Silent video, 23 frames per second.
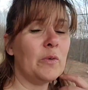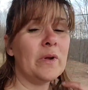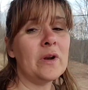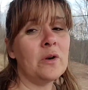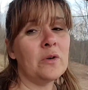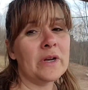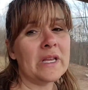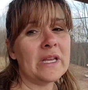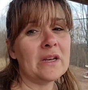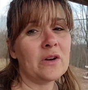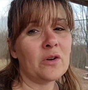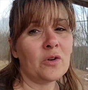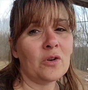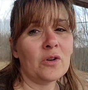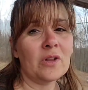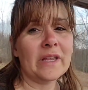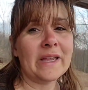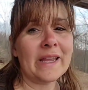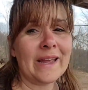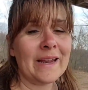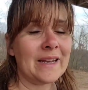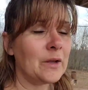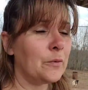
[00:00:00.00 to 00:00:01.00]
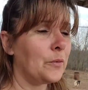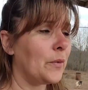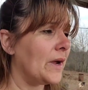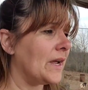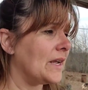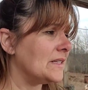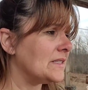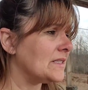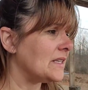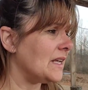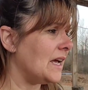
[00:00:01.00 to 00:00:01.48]
We don't eat early
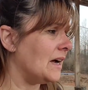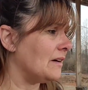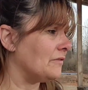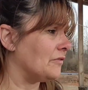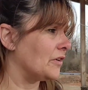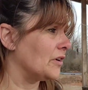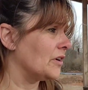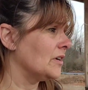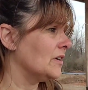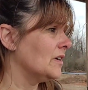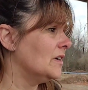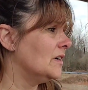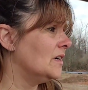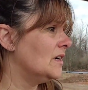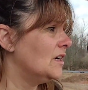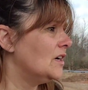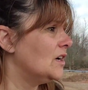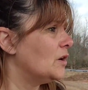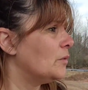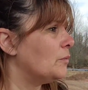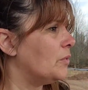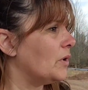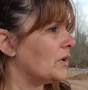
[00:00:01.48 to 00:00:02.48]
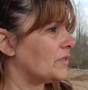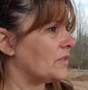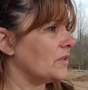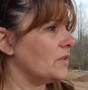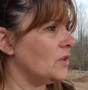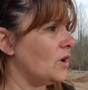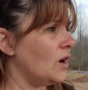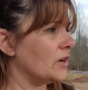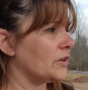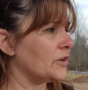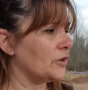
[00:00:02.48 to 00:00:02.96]
anyways, ever. But
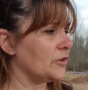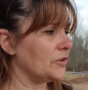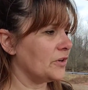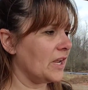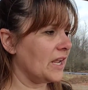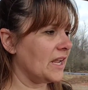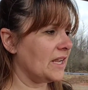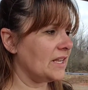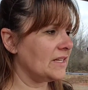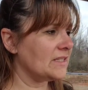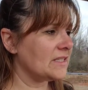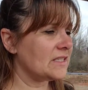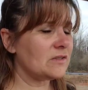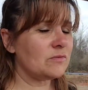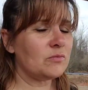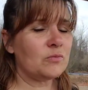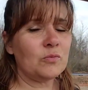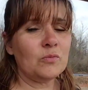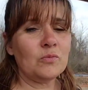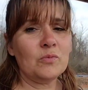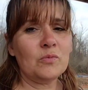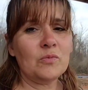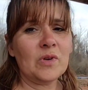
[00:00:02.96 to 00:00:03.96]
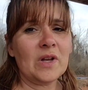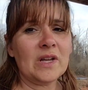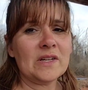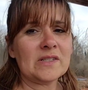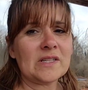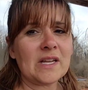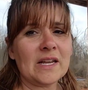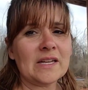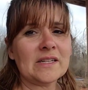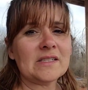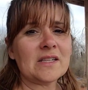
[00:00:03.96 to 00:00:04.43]
the longer days,
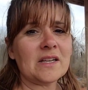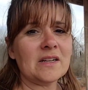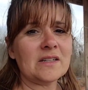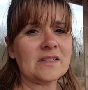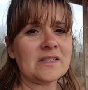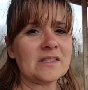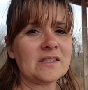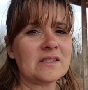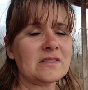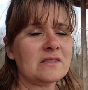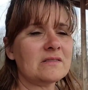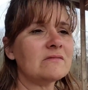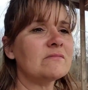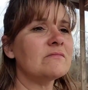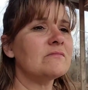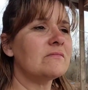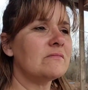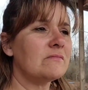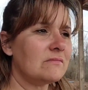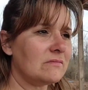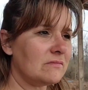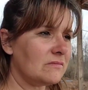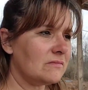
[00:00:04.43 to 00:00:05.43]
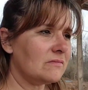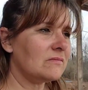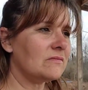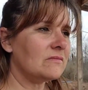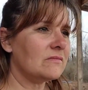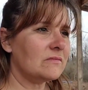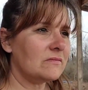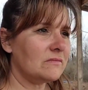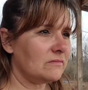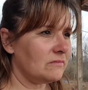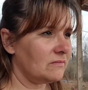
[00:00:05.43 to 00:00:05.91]
it takes us,
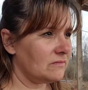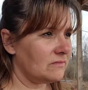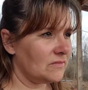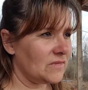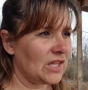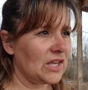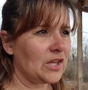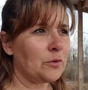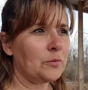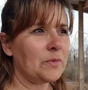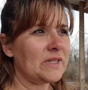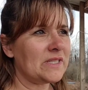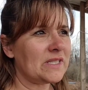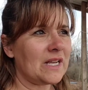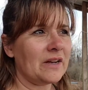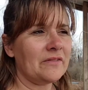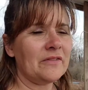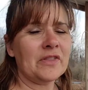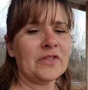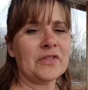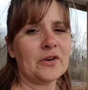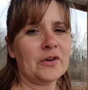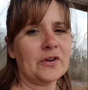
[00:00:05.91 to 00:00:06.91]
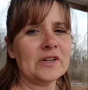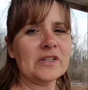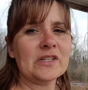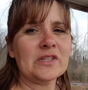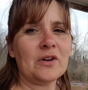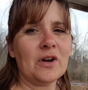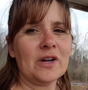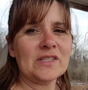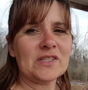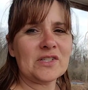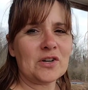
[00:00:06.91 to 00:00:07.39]
it'll be 7:30
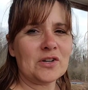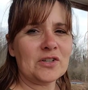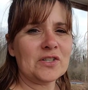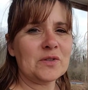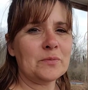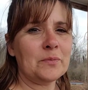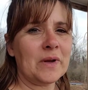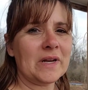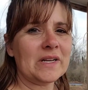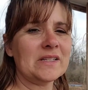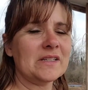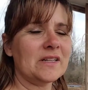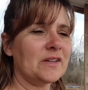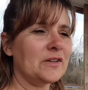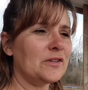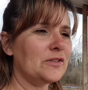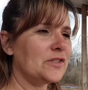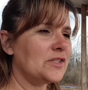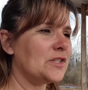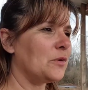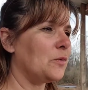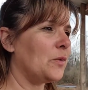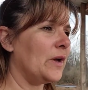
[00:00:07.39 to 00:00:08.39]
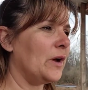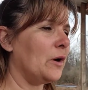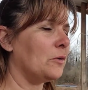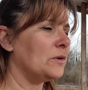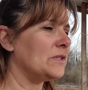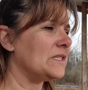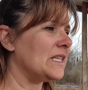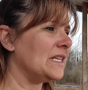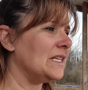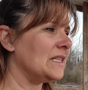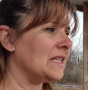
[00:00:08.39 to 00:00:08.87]
till I start to make dinner. So we
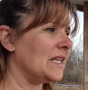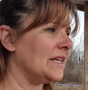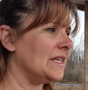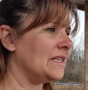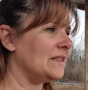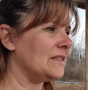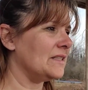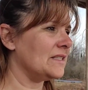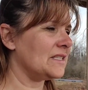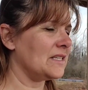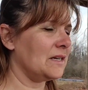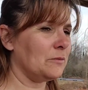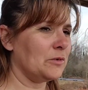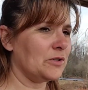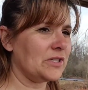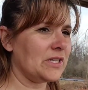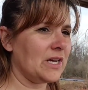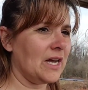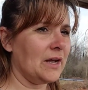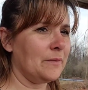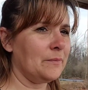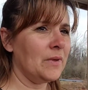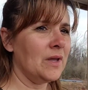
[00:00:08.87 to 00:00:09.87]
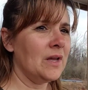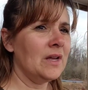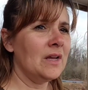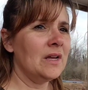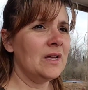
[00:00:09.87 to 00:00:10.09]
always eat late in the summertime.